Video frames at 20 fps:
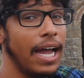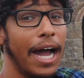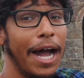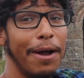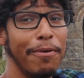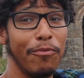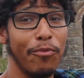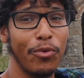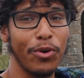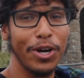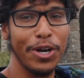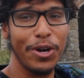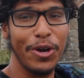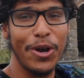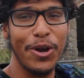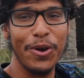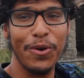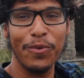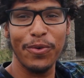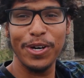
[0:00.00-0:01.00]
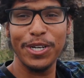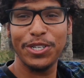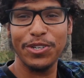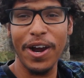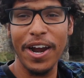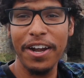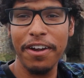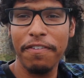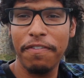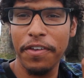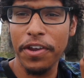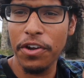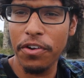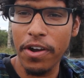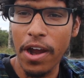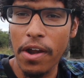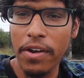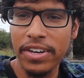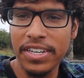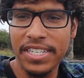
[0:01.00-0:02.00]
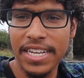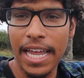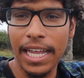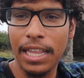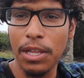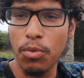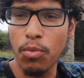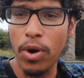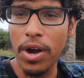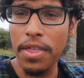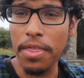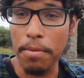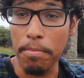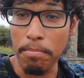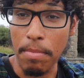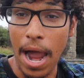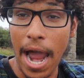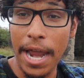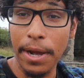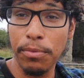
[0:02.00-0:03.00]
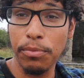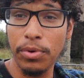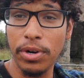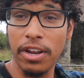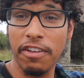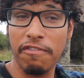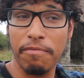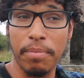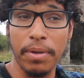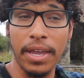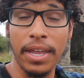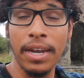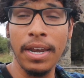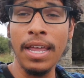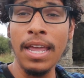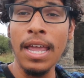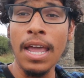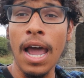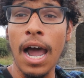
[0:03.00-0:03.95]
We're trying to figure out exactly where the mine would have been.